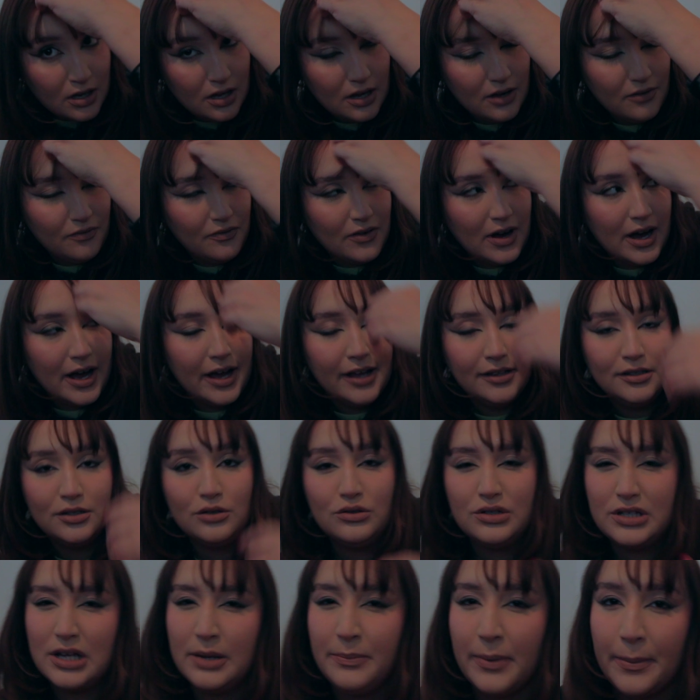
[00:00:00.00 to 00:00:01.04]
if I
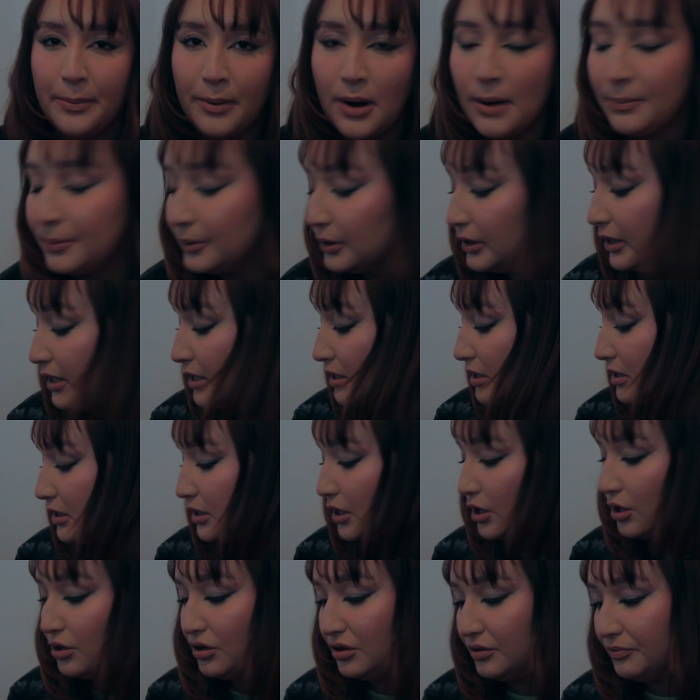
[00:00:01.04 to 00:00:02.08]
don't tape it properly,
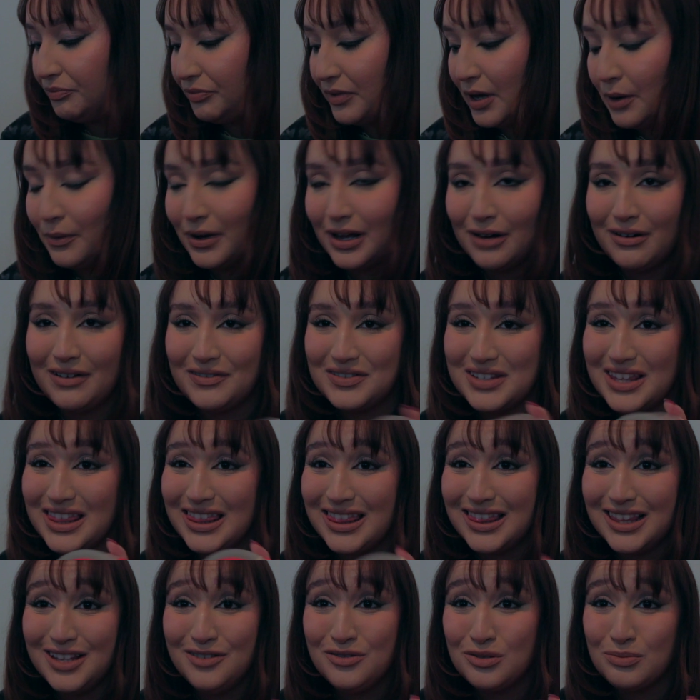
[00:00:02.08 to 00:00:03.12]
so that way I don't have to
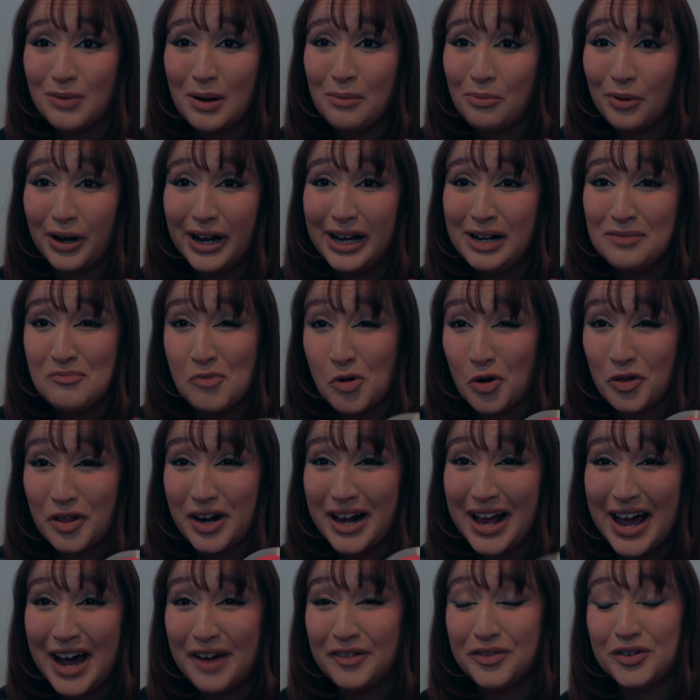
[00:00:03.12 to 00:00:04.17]
use my brain more than
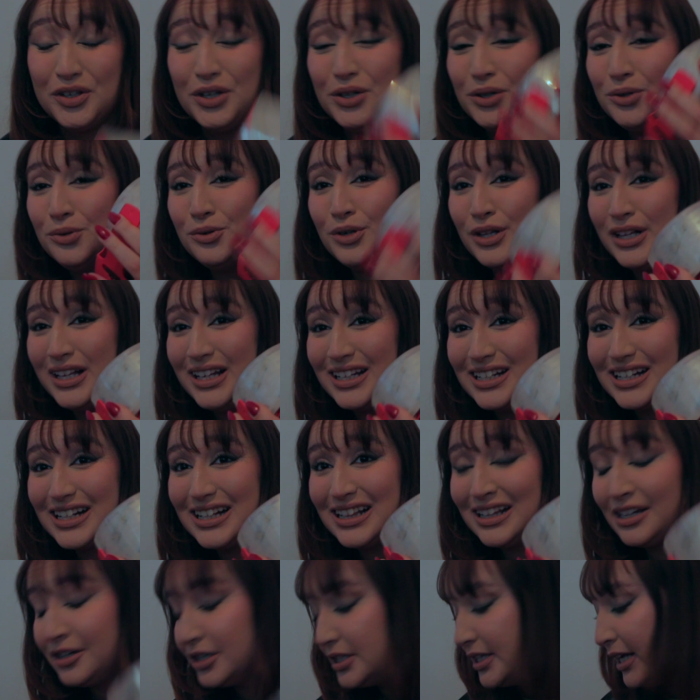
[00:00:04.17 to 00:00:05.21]
I have to.
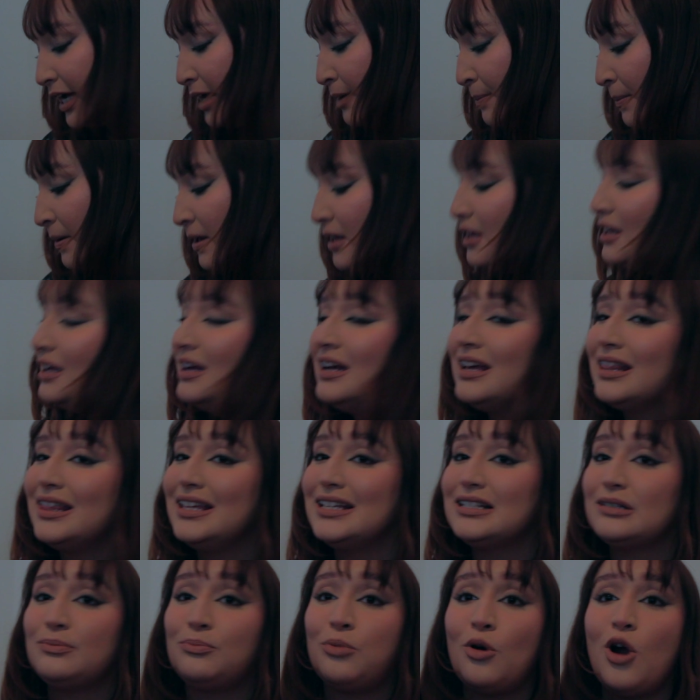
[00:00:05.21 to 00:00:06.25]
Clear tape.
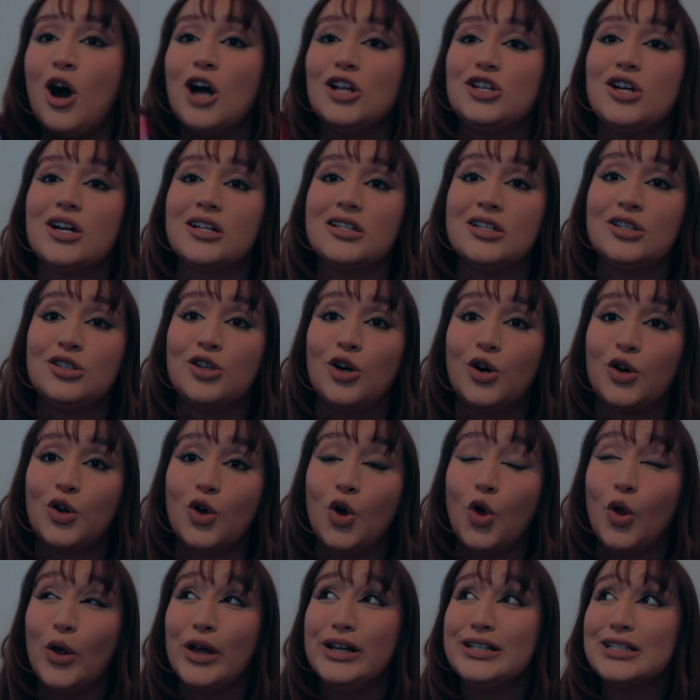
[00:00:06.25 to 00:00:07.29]
This project in
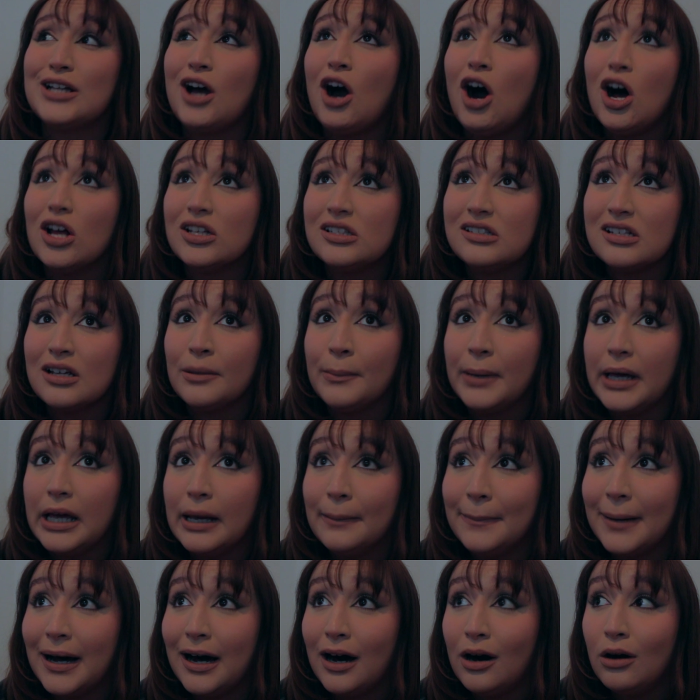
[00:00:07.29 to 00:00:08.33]
total is costing me
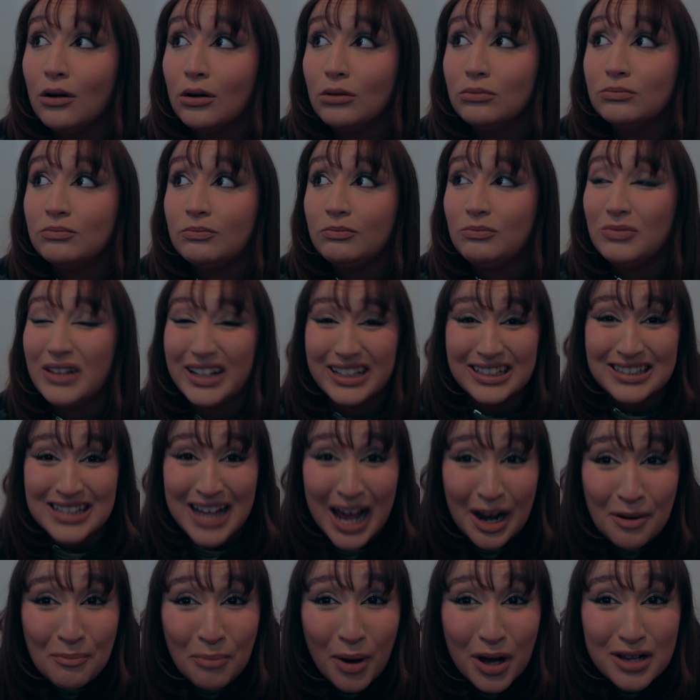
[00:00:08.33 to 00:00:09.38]
about like
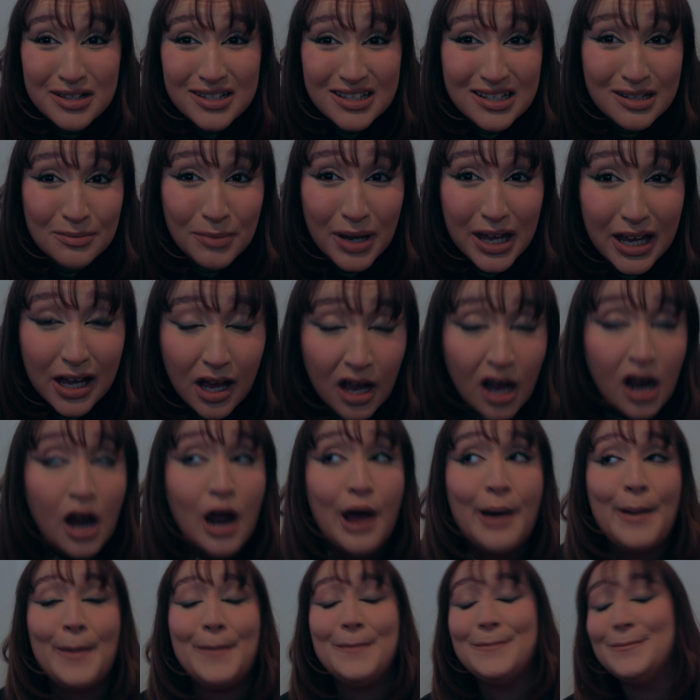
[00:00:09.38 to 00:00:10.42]
10 bucks to make,
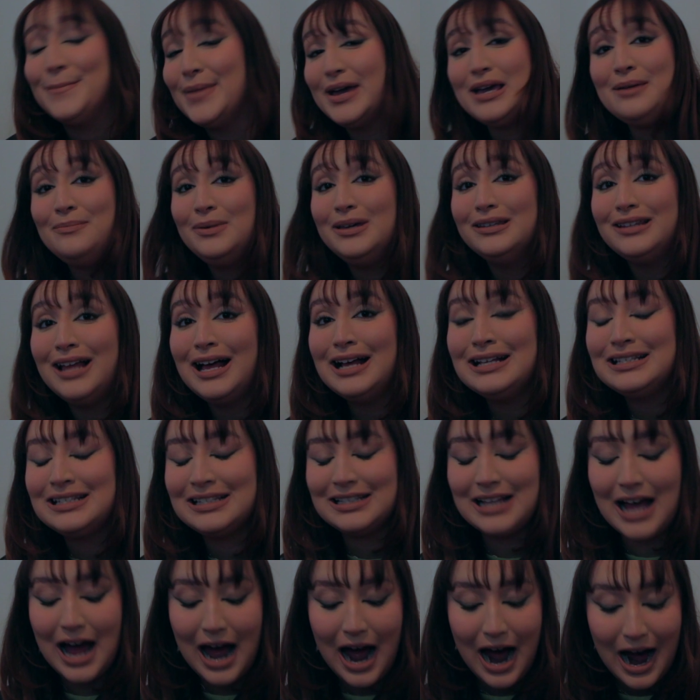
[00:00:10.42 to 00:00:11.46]
maybe
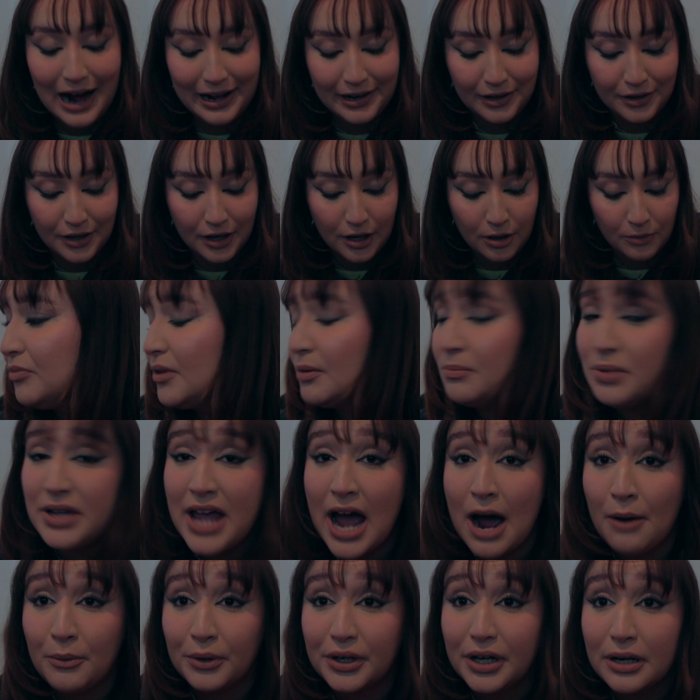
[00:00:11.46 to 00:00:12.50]
less, I don't know. But
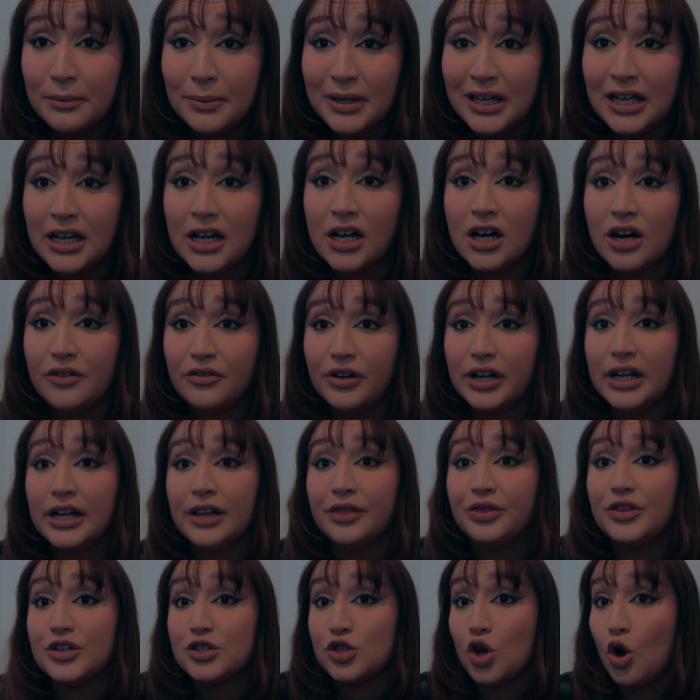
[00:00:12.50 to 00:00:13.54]
yeah, we're gonna be covering
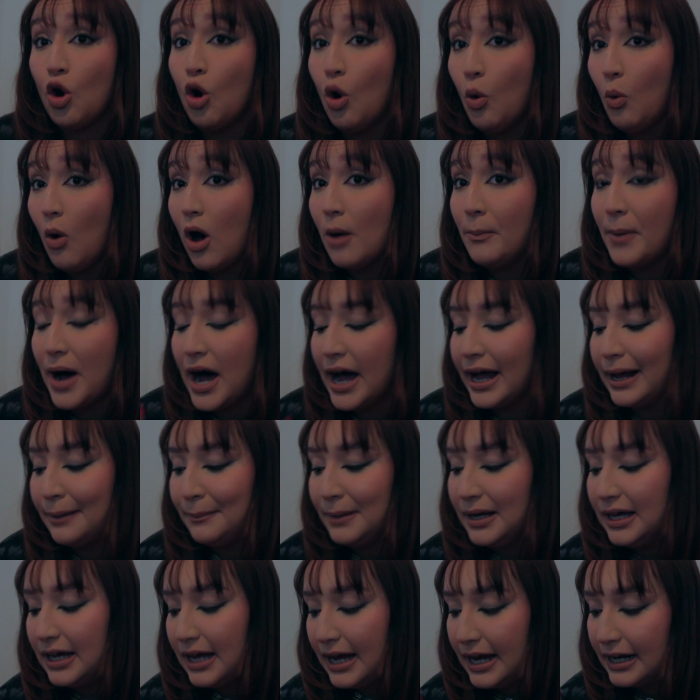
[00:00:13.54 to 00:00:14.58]
this whole wall behind
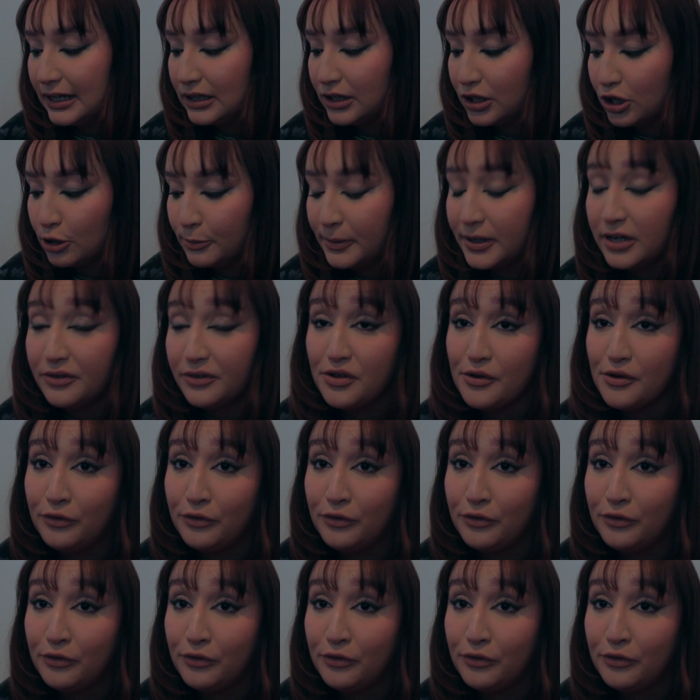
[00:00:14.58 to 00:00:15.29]
me and a little bit of the